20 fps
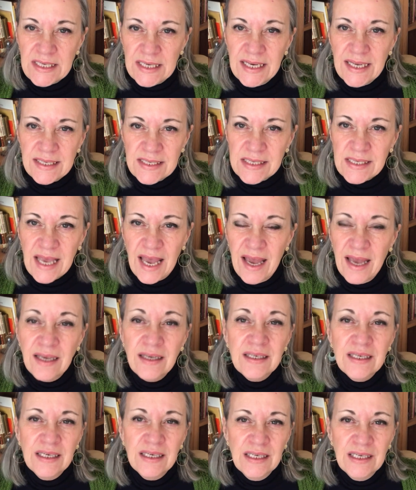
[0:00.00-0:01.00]
Let's get
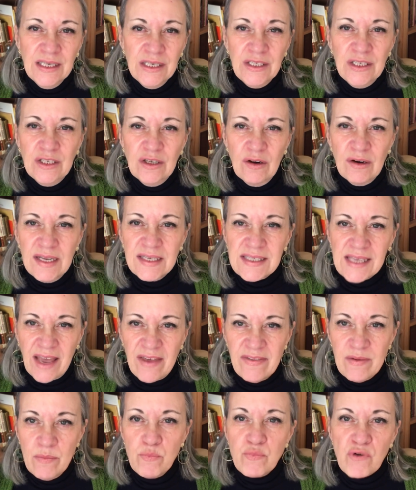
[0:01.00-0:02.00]

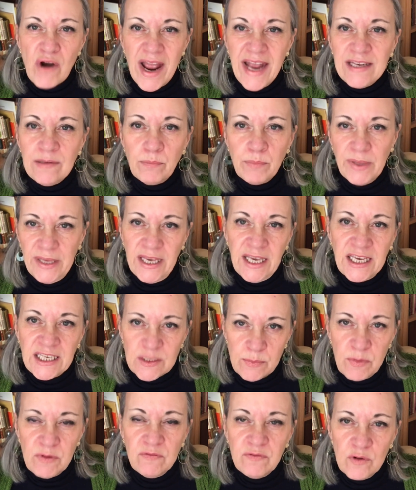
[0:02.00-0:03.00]
the bread baked
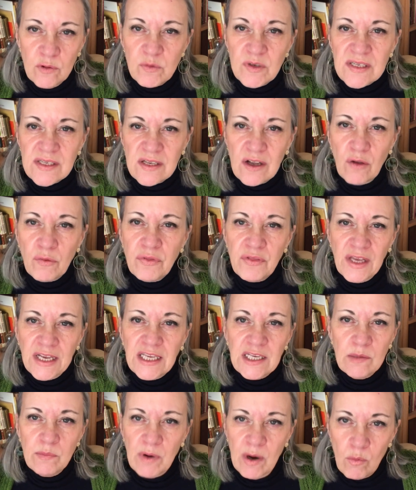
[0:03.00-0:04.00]
before we start
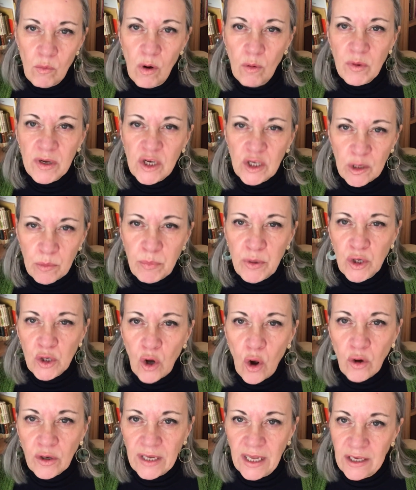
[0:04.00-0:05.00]
thinking about what we're going to put
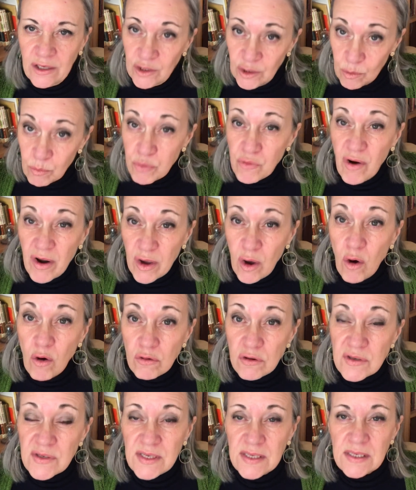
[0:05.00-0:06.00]
on it, you know,
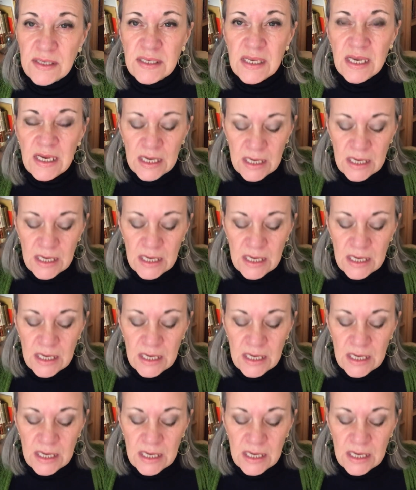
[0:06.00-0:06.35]
priorities.